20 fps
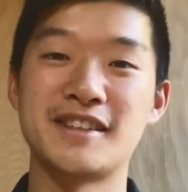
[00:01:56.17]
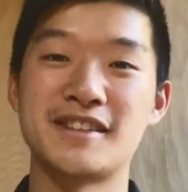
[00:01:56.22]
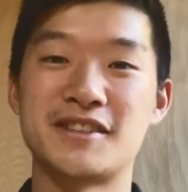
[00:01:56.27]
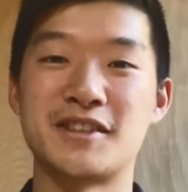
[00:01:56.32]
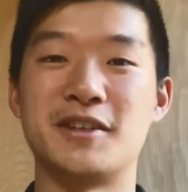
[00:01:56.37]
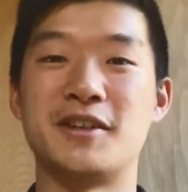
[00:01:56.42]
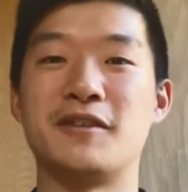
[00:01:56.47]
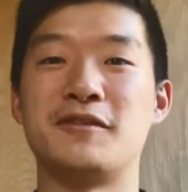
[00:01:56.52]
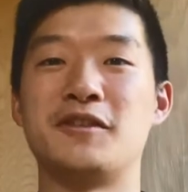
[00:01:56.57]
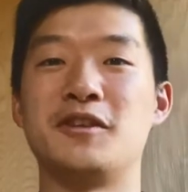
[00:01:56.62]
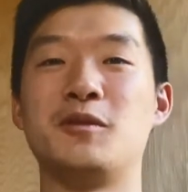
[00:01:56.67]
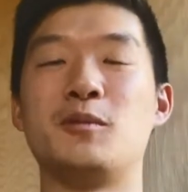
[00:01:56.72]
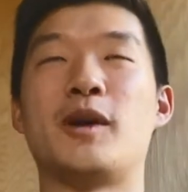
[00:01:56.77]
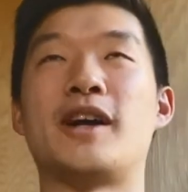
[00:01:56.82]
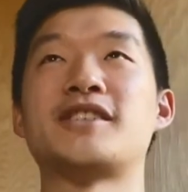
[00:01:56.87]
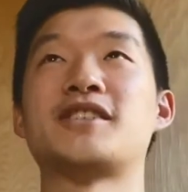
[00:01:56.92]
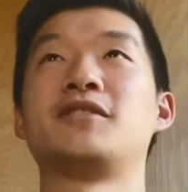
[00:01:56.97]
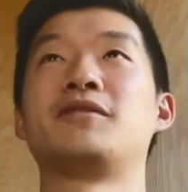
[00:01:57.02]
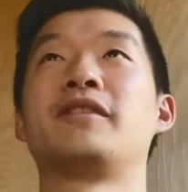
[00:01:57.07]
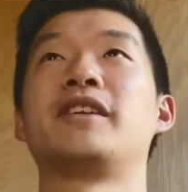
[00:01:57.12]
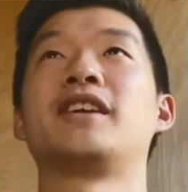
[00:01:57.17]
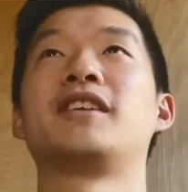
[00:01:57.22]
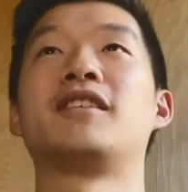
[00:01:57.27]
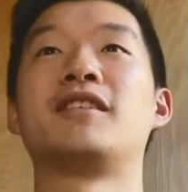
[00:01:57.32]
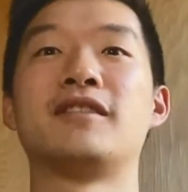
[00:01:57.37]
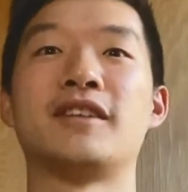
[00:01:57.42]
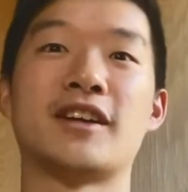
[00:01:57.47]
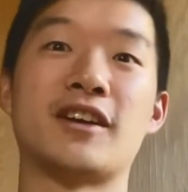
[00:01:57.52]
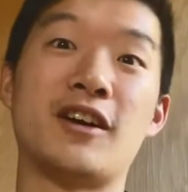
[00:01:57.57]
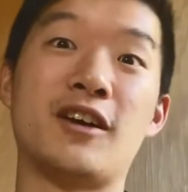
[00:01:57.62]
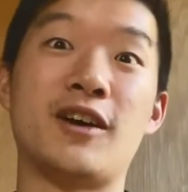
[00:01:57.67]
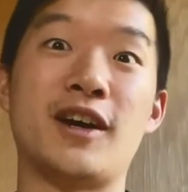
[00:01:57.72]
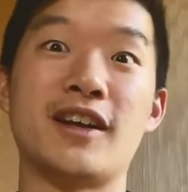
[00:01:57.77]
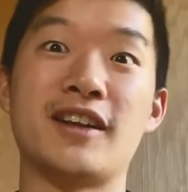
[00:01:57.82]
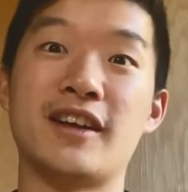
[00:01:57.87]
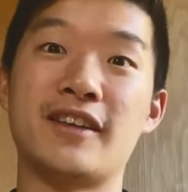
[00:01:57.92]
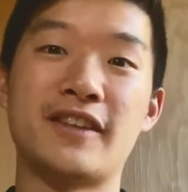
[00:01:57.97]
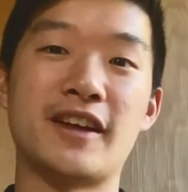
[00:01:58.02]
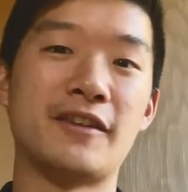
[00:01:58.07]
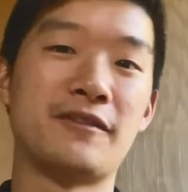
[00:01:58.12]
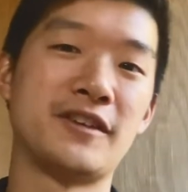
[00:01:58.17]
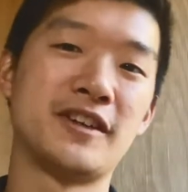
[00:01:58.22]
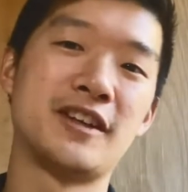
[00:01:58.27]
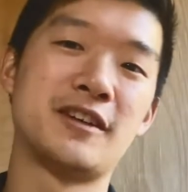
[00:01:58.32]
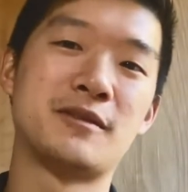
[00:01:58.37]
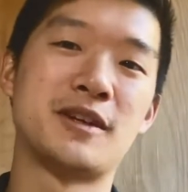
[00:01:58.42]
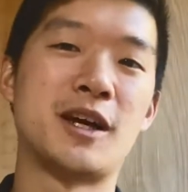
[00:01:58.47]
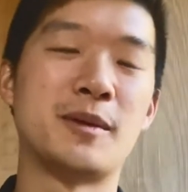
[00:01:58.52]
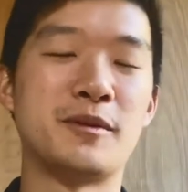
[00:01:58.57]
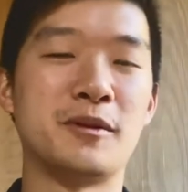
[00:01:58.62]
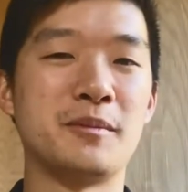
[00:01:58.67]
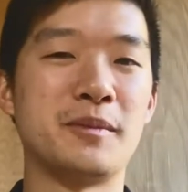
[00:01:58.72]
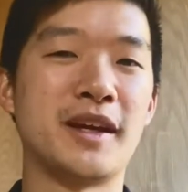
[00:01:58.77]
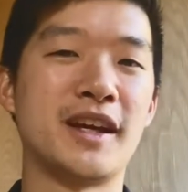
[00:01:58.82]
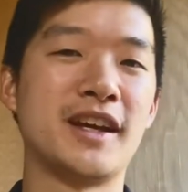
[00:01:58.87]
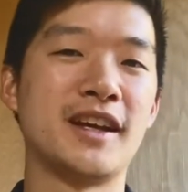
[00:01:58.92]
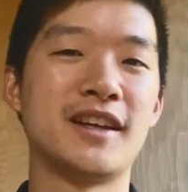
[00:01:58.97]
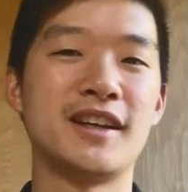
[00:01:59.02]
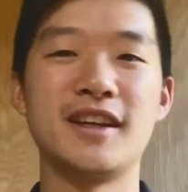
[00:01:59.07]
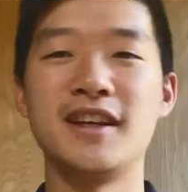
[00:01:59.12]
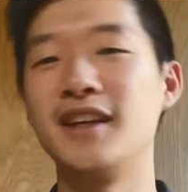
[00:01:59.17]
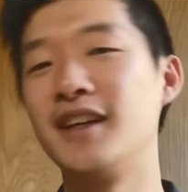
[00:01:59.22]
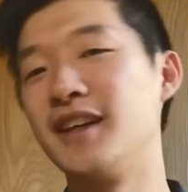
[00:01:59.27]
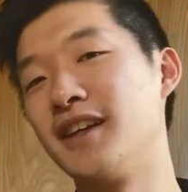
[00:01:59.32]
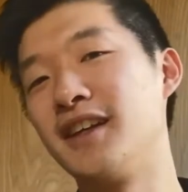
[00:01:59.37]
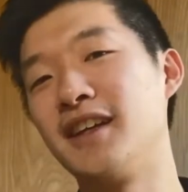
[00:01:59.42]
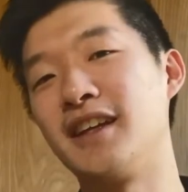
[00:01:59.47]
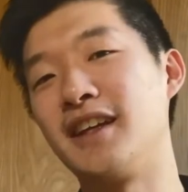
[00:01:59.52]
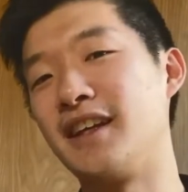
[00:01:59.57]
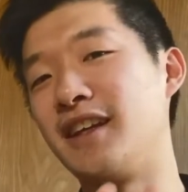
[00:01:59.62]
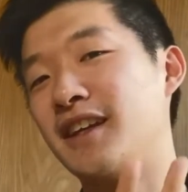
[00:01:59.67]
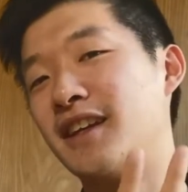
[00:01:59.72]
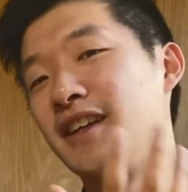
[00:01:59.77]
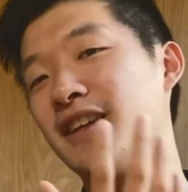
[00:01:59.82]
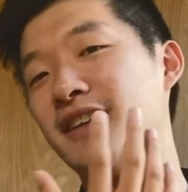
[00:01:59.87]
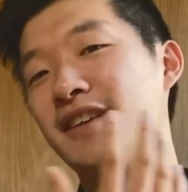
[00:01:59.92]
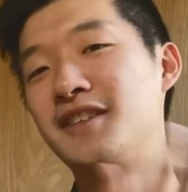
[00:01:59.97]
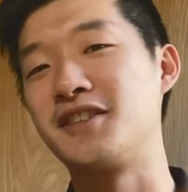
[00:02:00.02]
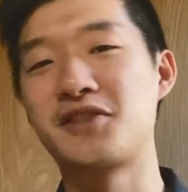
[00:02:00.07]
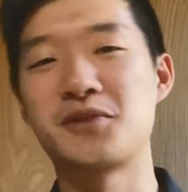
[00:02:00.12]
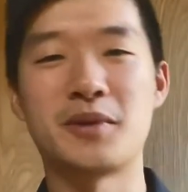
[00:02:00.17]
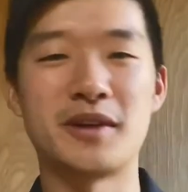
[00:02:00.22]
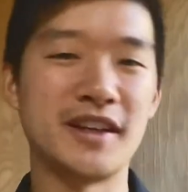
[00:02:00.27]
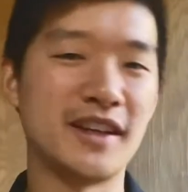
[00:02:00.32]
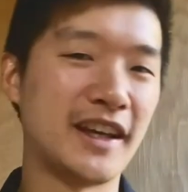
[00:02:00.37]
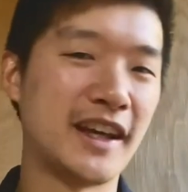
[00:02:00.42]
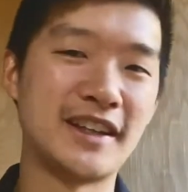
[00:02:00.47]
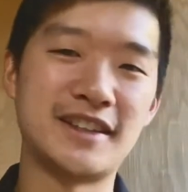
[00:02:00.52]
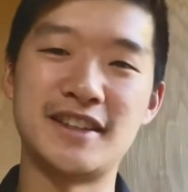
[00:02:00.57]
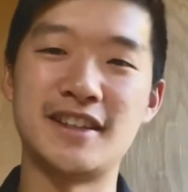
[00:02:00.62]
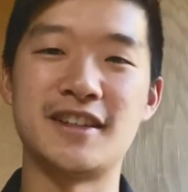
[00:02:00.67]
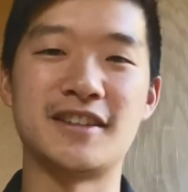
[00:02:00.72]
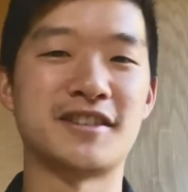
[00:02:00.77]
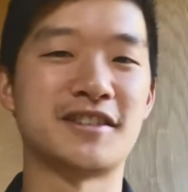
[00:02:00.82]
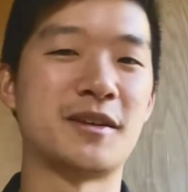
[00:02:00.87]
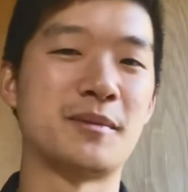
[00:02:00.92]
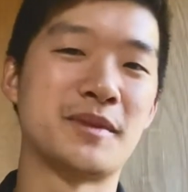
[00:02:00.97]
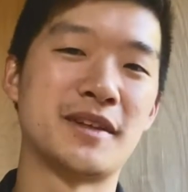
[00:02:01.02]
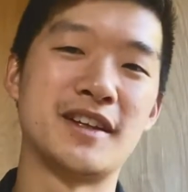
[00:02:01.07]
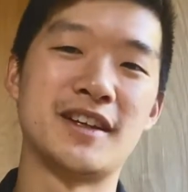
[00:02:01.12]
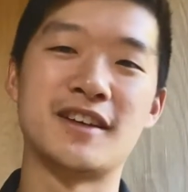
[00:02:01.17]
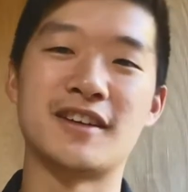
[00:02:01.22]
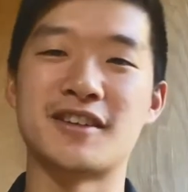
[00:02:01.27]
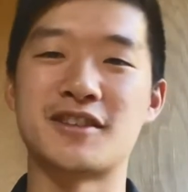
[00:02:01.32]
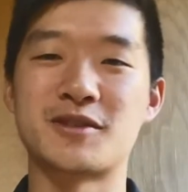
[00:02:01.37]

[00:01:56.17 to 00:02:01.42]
So if you watch a video and like, oh, I love that video Robert made in 2018 or something, or